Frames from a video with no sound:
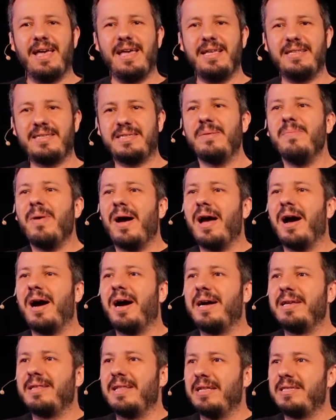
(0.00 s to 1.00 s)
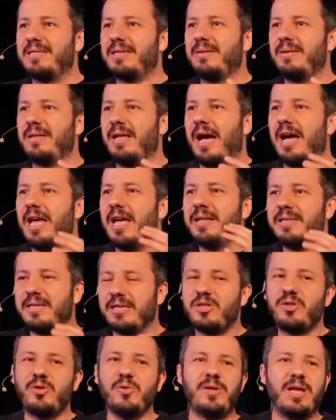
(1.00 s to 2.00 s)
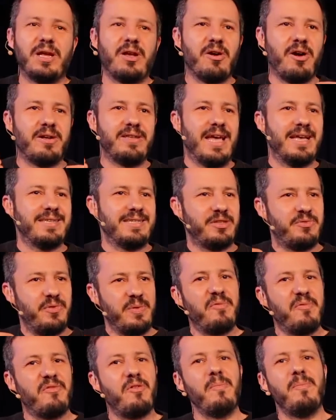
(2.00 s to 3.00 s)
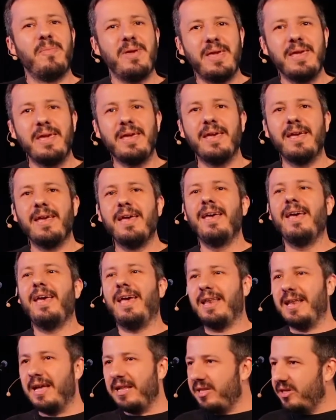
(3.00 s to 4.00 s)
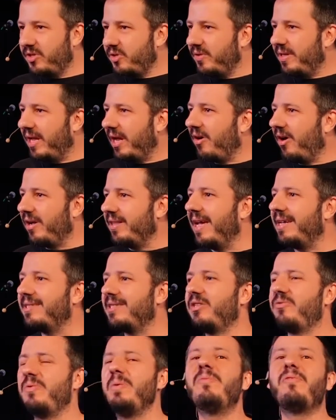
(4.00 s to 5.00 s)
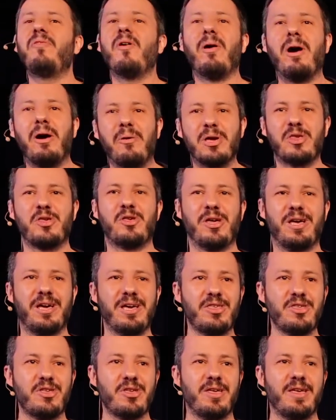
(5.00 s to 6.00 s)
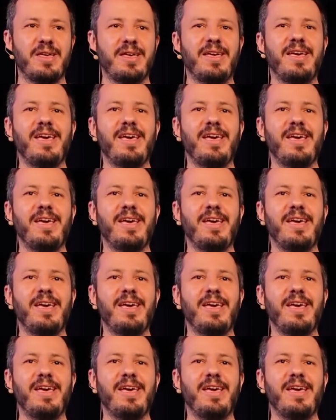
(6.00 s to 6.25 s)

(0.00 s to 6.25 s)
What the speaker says: it's in my heart. That's I understood that God has a dream for me, and I understood that God has a dream for our church.